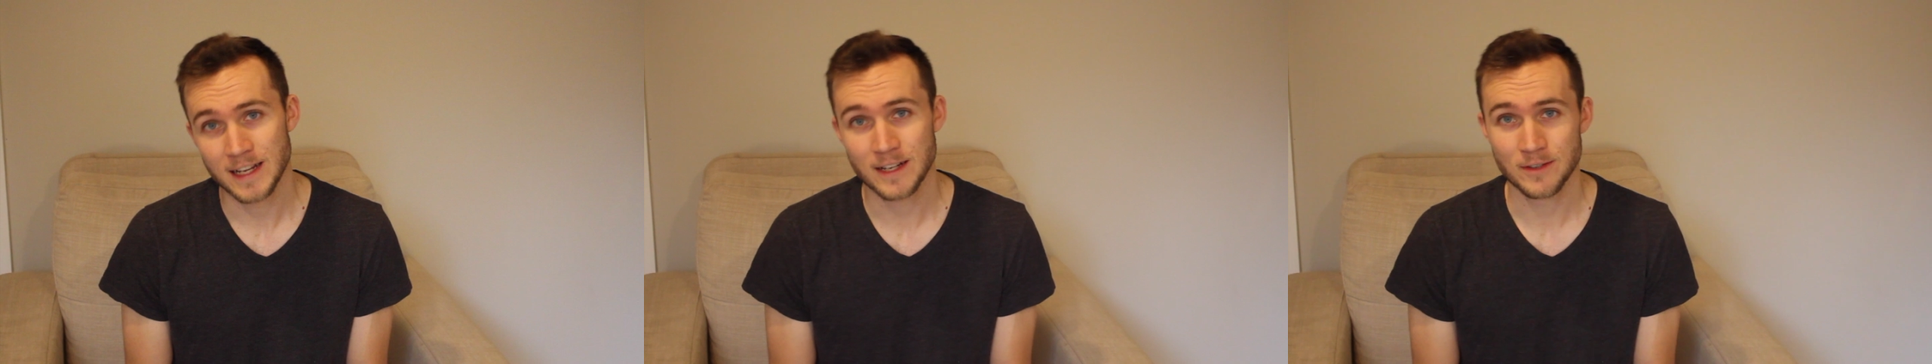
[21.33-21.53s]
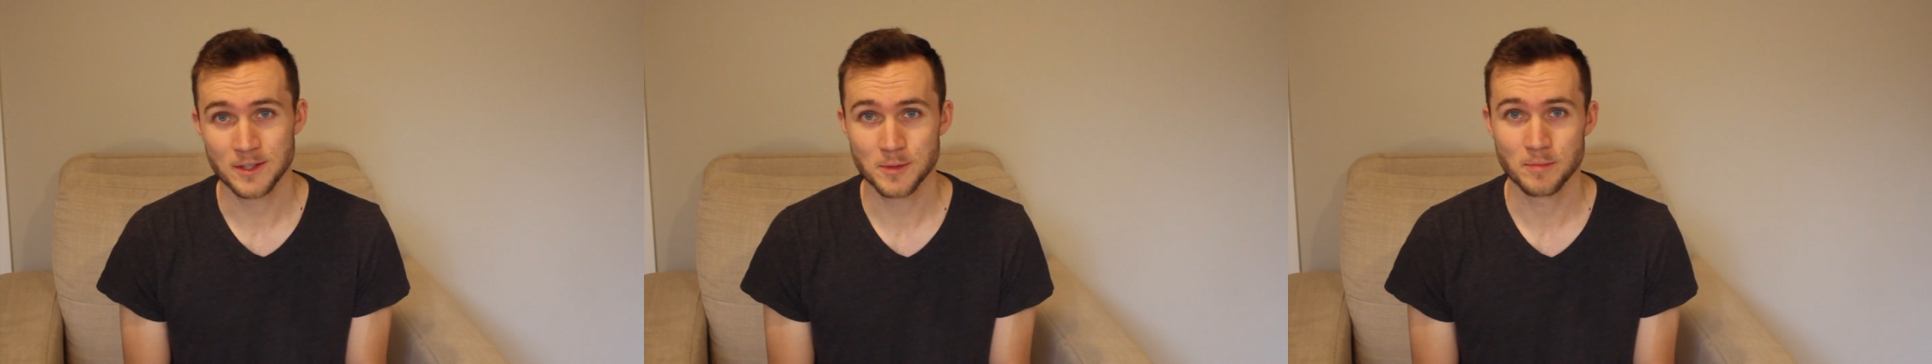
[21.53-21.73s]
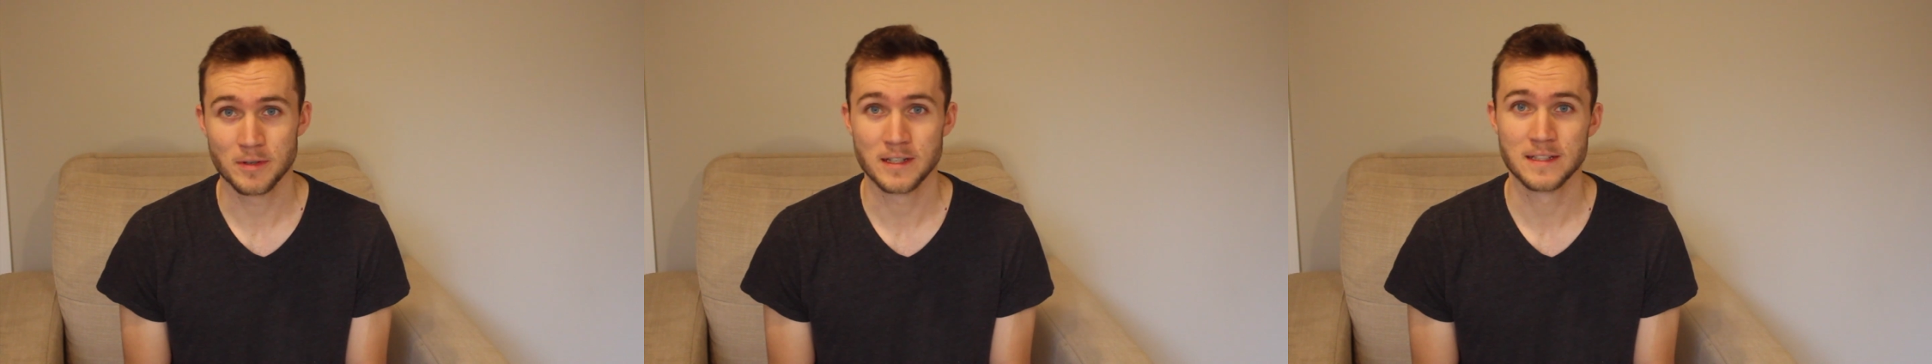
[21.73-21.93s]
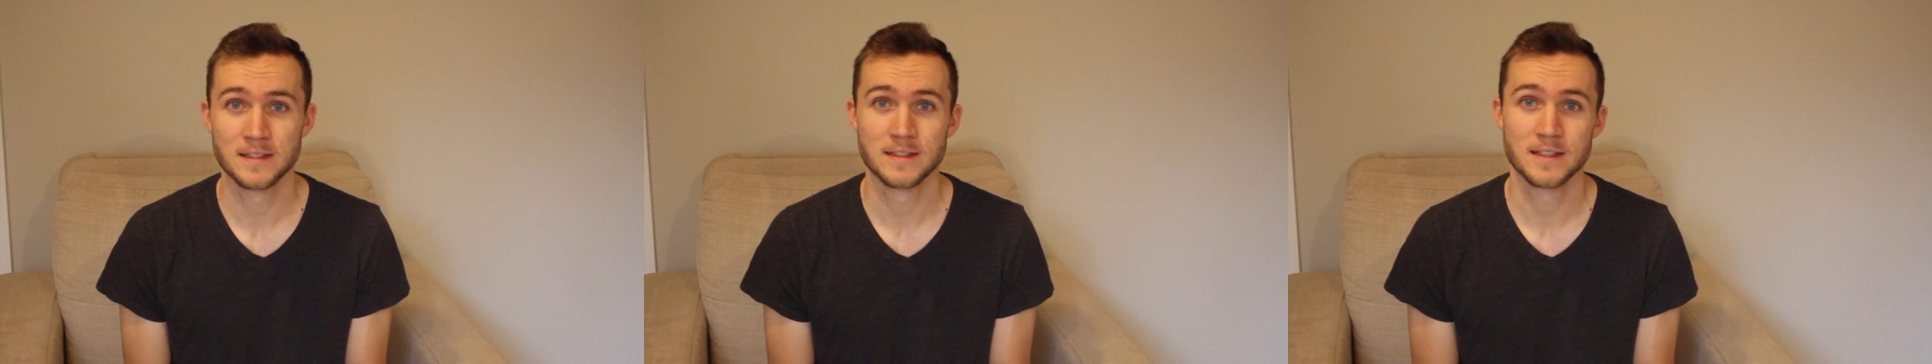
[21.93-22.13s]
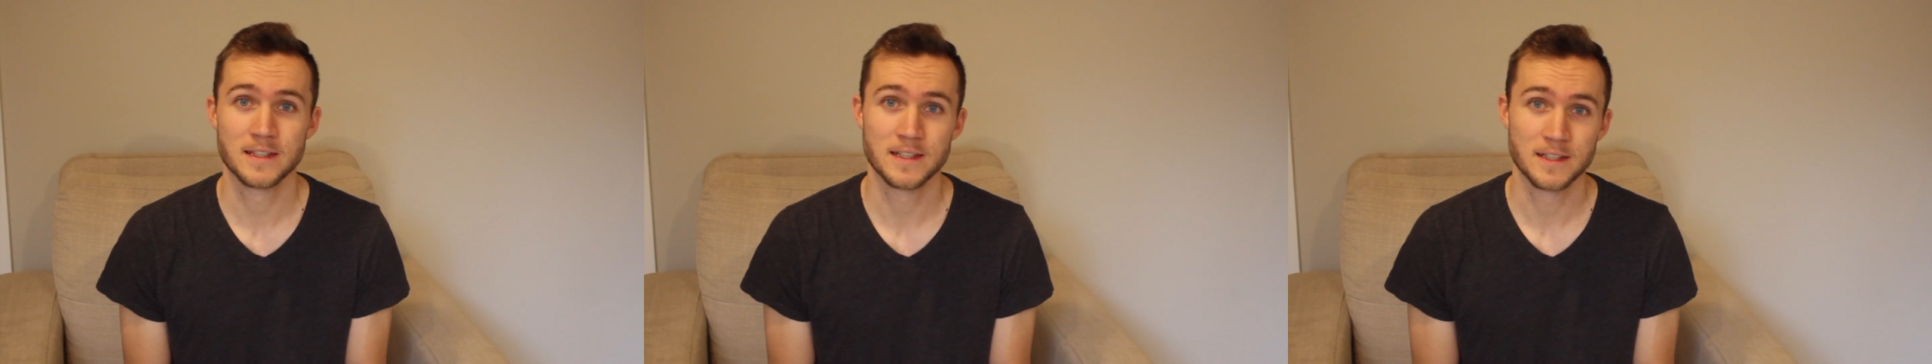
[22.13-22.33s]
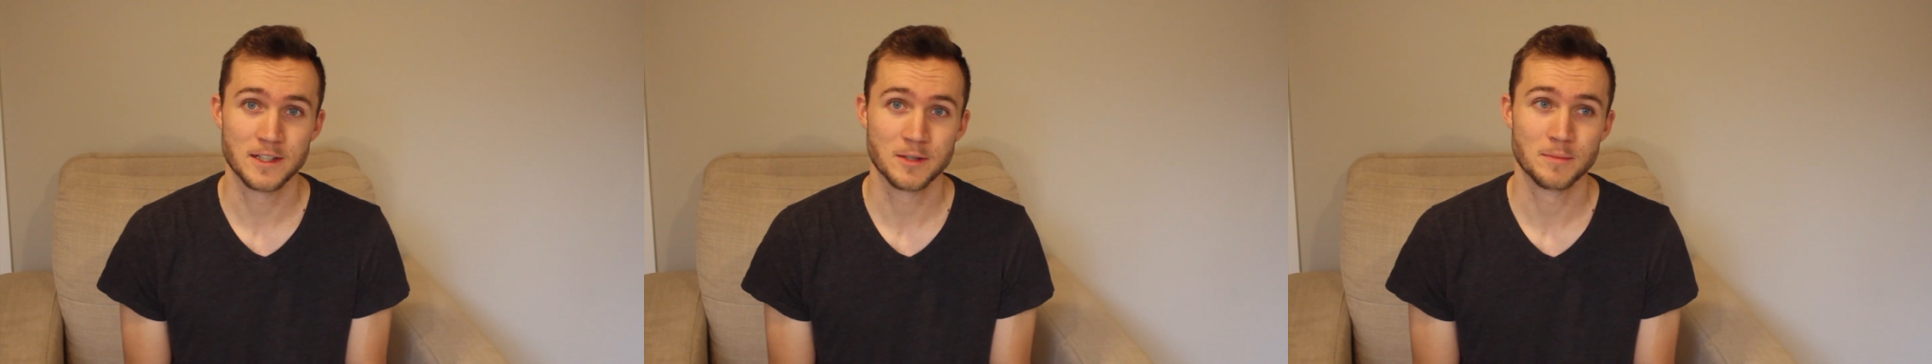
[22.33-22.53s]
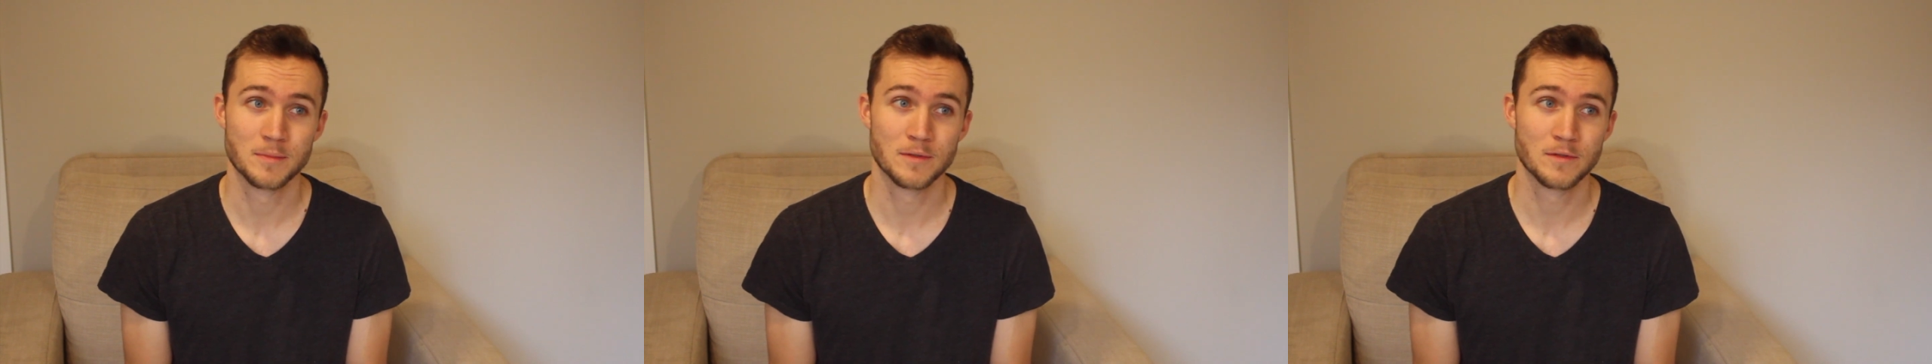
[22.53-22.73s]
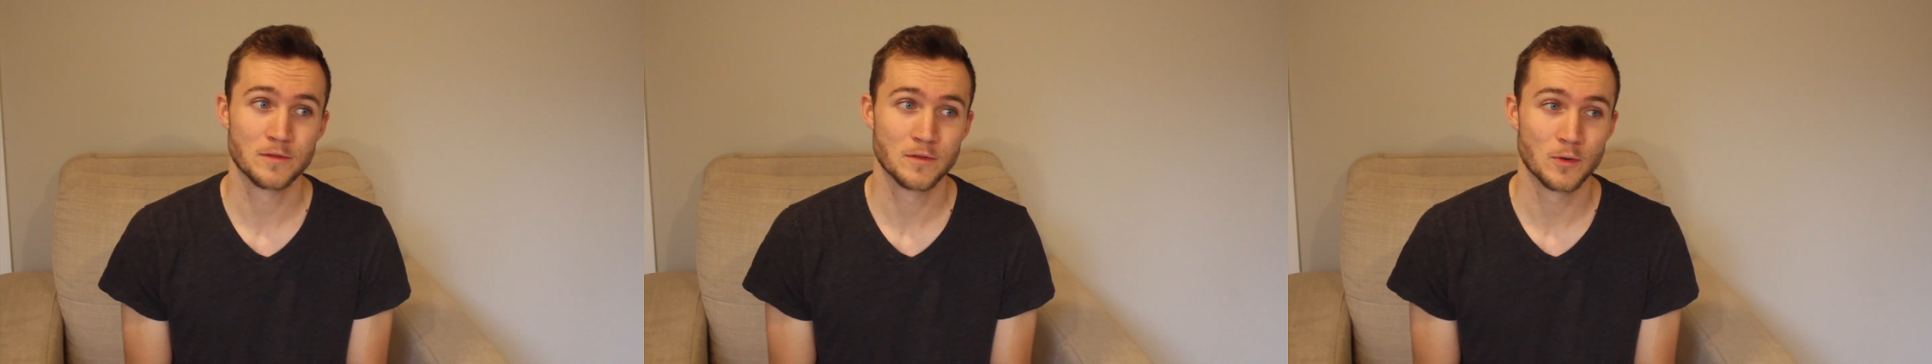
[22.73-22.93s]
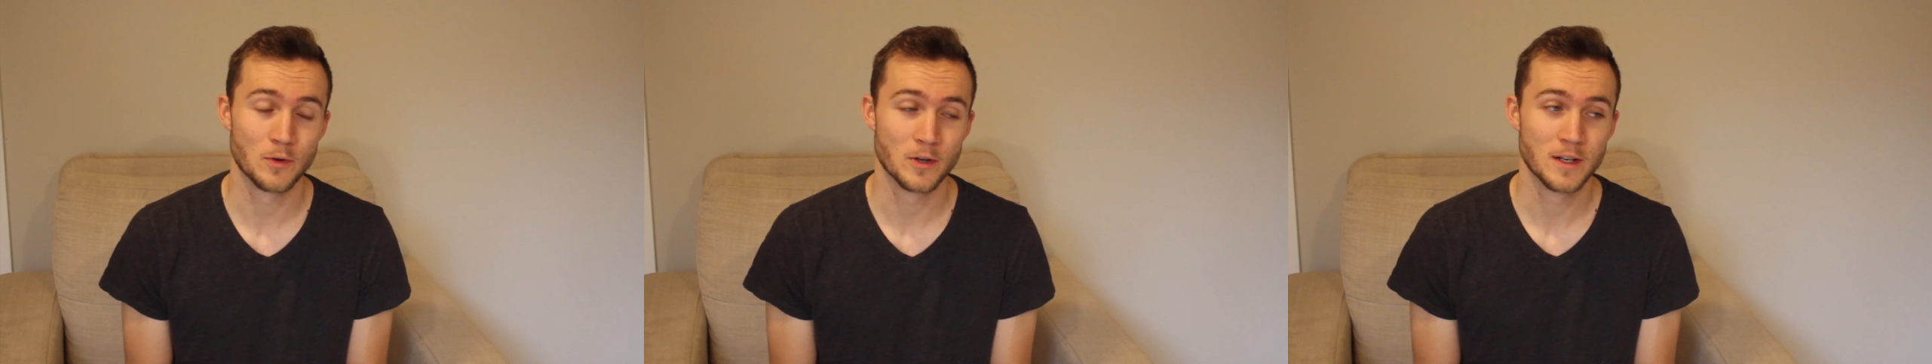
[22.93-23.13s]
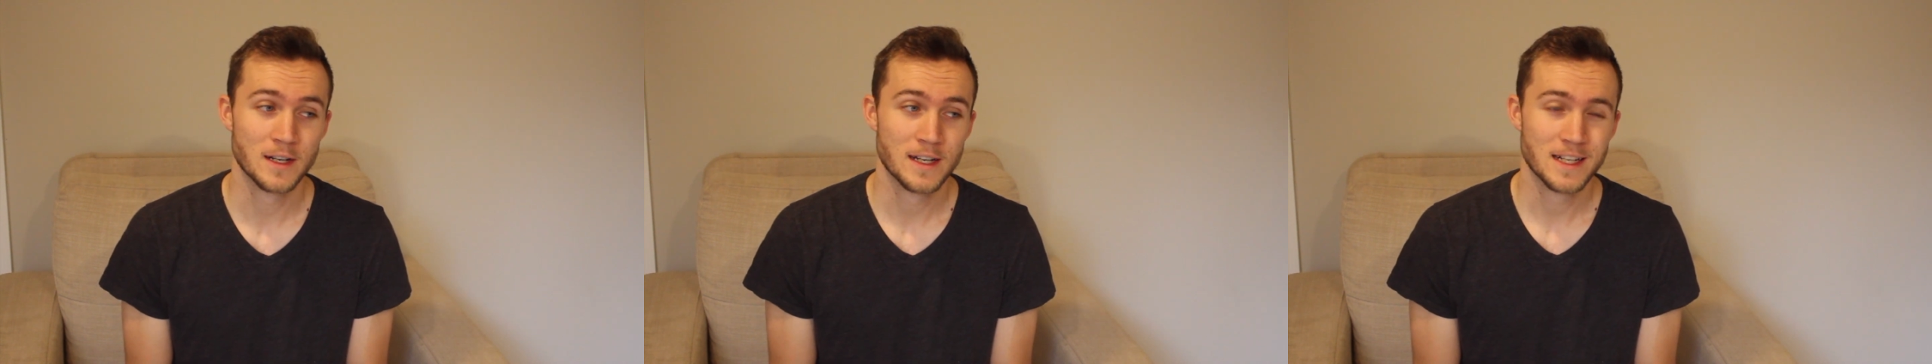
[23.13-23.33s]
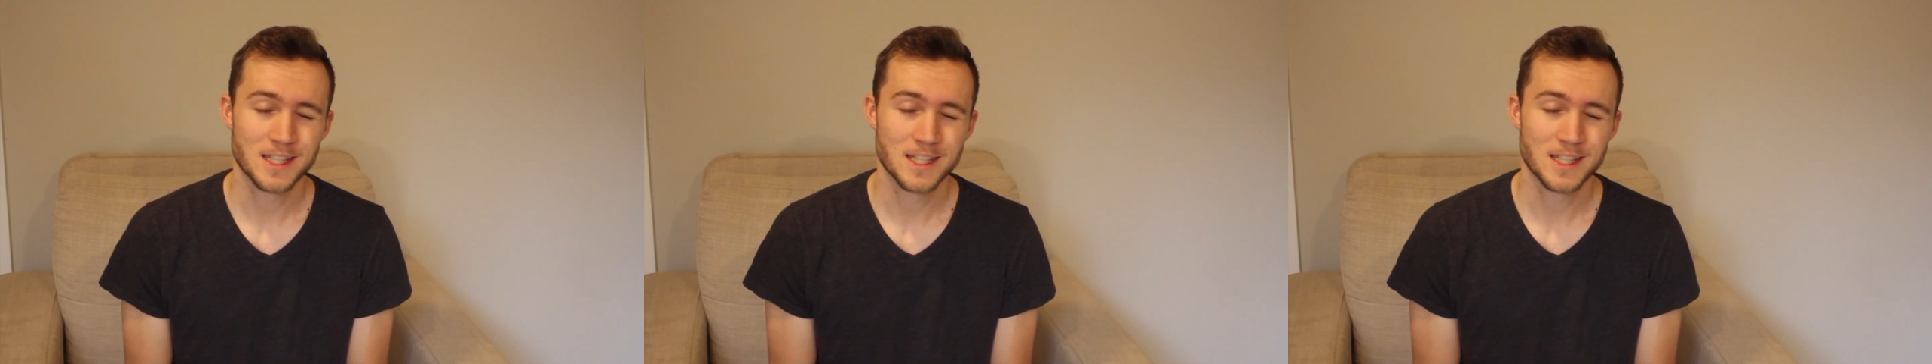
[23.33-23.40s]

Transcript: ankle sprain the year before.